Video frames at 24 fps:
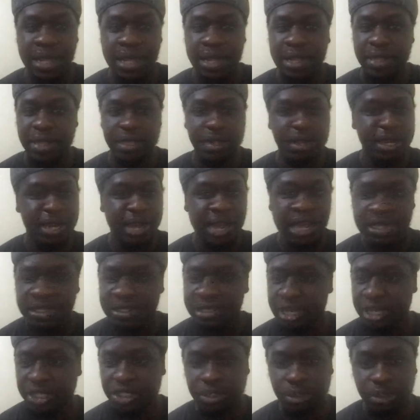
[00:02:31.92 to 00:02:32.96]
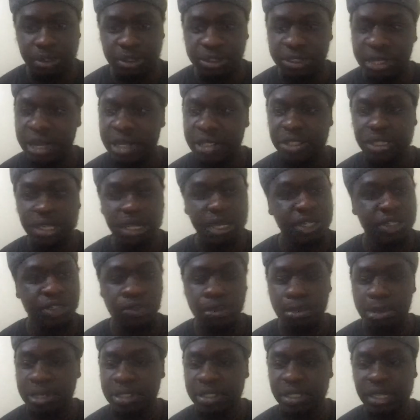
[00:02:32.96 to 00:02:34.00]
The next natural stage is to
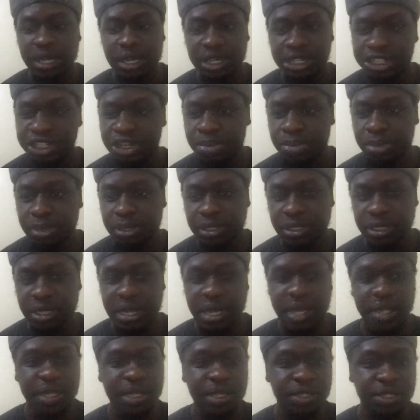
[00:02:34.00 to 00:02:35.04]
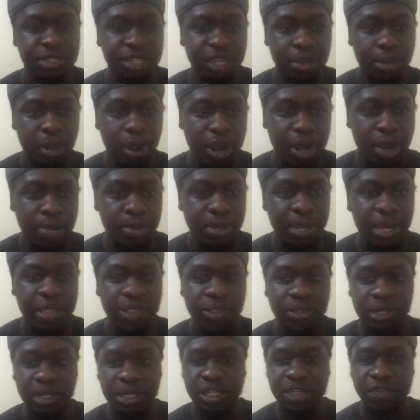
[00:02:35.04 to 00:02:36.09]
basically ship it, this stable API,
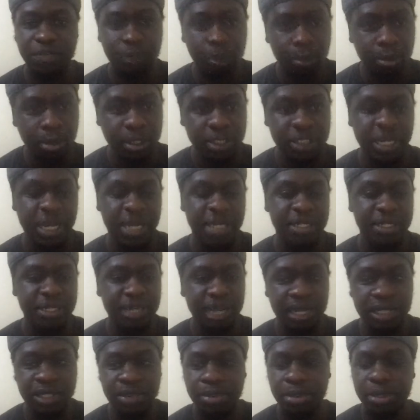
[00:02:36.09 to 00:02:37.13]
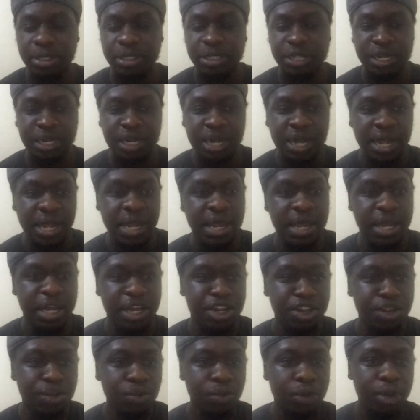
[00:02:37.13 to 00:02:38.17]
so that developers can start building
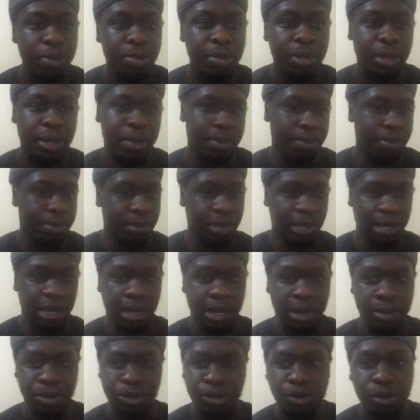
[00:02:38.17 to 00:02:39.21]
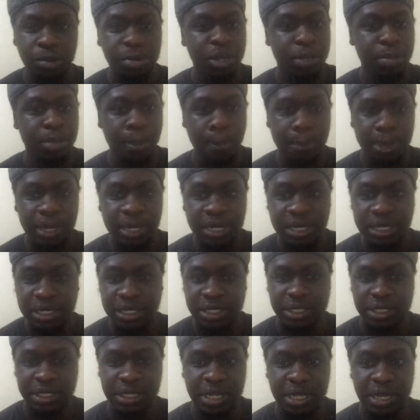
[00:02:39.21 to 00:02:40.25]
new web
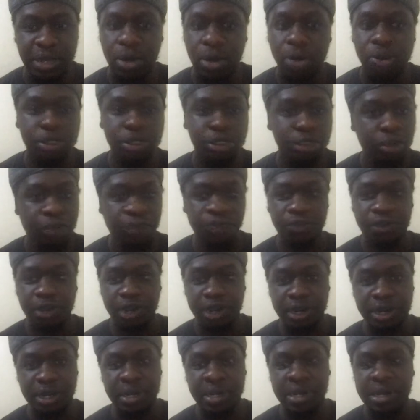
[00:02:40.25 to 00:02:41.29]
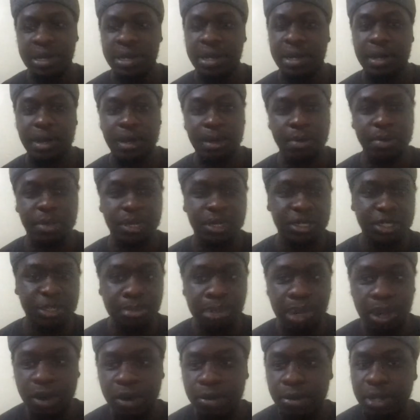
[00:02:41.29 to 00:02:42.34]
capabilities or software that is
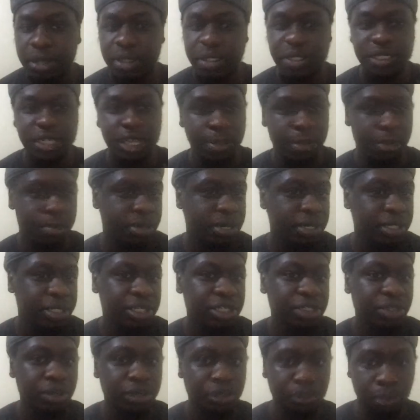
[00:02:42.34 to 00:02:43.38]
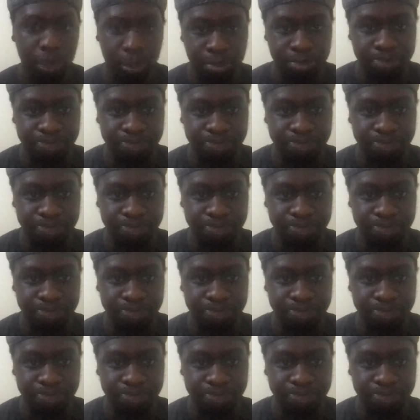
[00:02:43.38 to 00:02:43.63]
powered by these capabilities on the web.